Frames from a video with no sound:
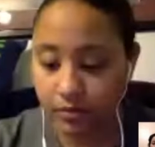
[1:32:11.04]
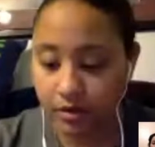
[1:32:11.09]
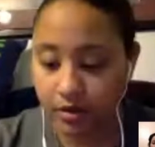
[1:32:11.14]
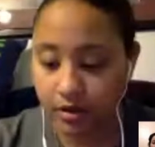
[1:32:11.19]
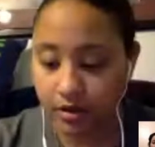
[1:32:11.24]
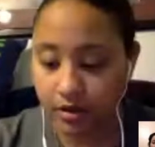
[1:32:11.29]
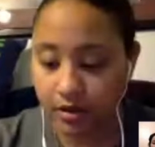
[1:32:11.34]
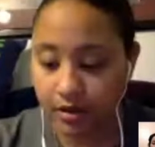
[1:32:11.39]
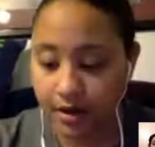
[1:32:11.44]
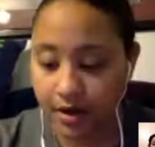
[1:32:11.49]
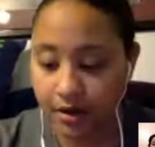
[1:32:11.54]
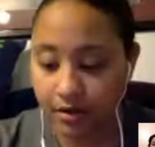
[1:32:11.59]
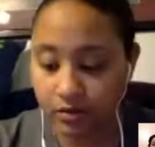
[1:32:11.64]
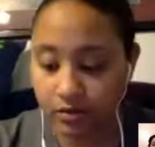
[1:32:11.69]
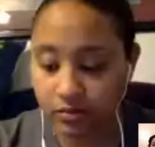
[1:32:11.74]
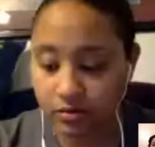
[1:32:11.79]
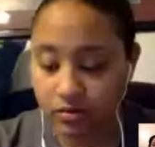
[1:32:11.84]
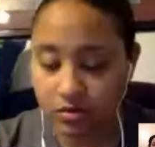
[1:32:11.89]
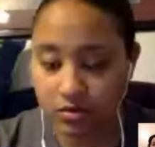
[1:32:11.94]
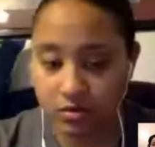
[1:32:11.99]

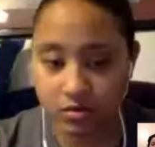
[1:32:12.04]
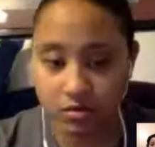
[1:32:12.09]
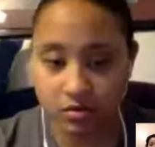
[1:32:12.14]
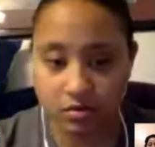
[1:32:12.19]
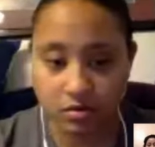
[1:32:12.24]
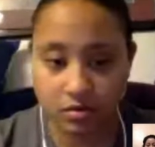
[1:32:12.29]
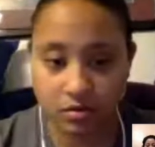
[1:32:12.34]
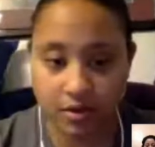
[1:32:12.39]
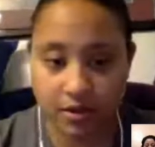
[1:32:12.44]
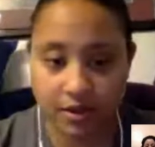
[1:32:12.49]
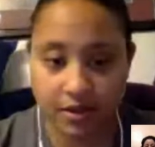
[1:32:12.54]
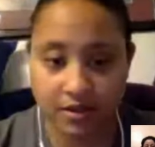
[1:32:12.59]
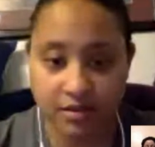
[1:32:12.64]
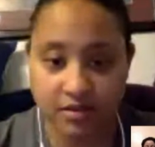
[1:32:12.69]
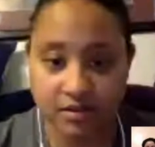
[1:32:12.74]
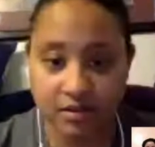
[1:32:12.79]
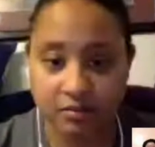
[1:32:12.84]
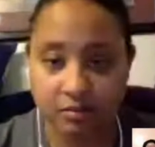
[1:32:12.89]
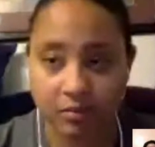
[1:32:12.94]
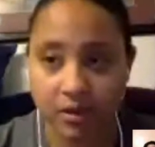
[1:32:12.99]
allows, like I
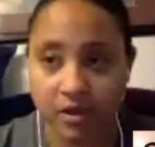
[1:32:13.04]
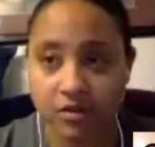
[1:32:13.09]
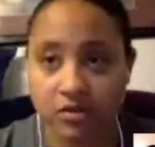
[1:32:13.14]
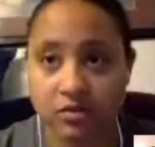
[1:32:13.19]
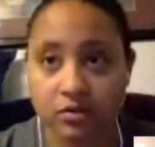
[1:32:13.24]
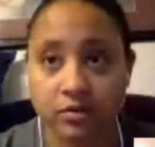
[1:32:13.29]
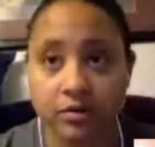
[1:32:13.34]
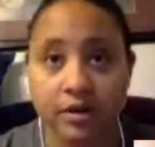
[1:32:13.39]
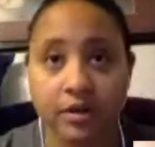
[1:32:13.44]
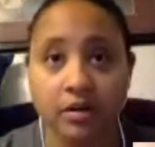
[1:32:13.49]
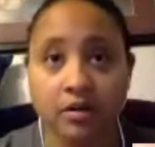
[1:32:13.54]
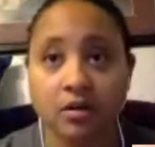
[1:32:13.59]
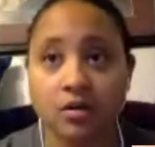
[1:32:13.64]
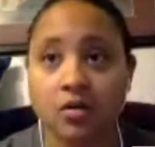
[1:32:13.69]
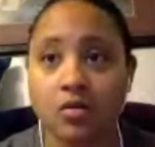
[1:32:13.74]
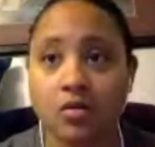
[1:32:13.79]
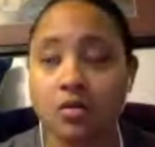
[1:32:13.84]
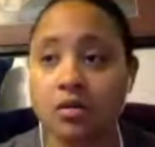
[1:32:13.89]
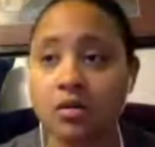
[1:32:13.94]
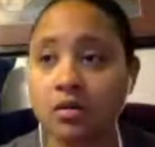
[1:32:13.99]
said,
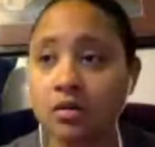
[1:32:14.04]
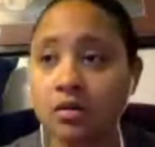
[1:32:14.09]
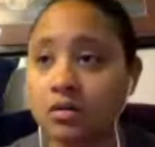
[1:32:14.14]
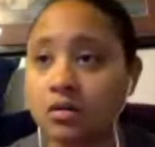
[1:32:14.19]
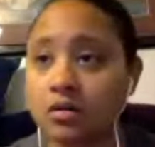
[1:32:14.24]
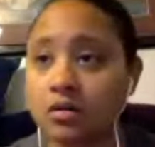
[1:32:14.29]
mentoring or